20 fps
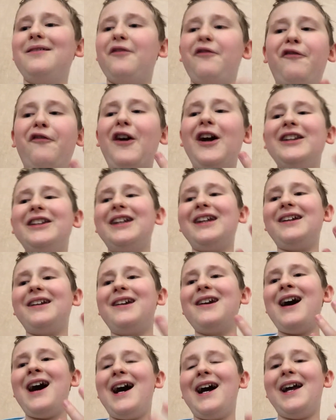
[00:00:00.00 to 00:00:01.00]
funny
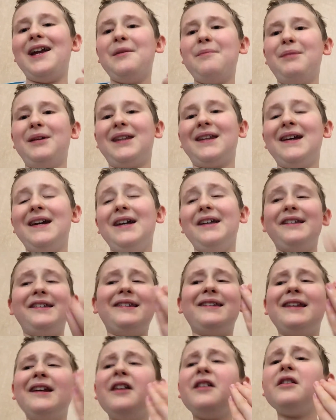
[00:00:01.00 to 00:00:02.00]
guy, but
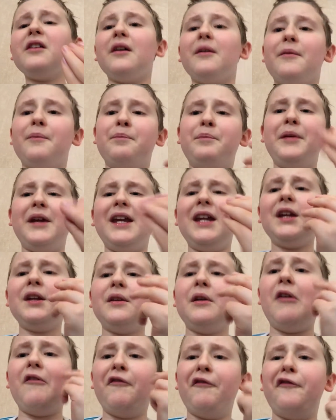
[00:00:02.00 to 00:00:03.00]
still
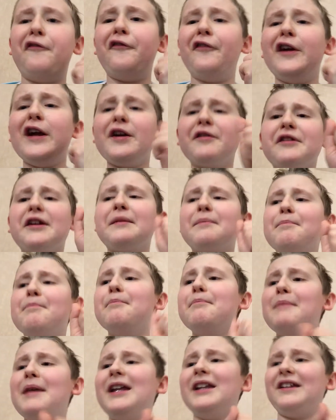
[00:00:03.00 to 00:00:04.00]
being very
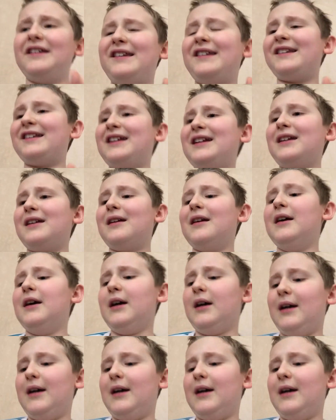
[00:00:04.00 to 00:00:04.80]
menacing